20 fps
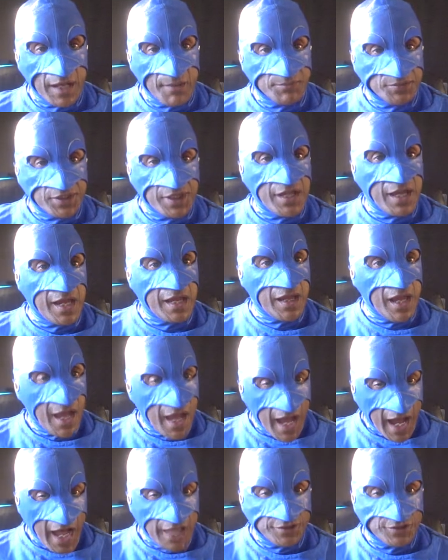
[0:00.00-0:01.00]
Cops said, hey,
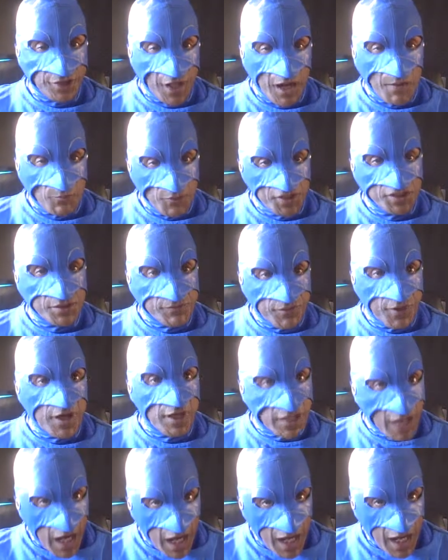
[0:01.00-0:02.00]
I saw him reaching for
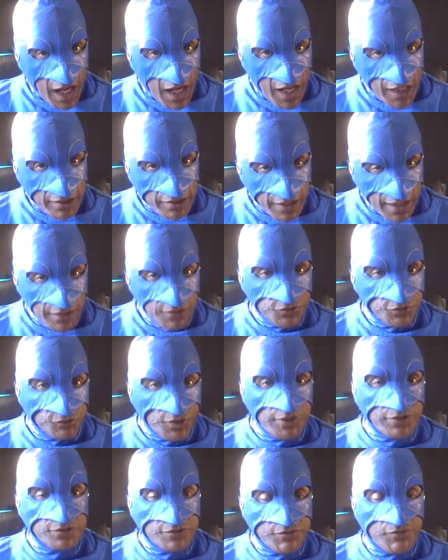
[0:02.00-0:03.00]
a gun, and he was
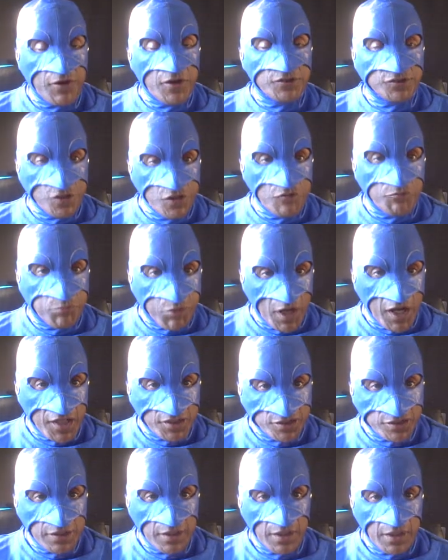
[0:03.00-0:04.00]
reaching for a
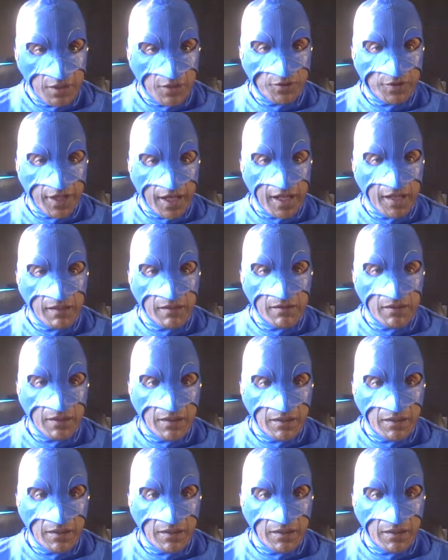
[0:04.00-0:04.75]
toothbrush, okay?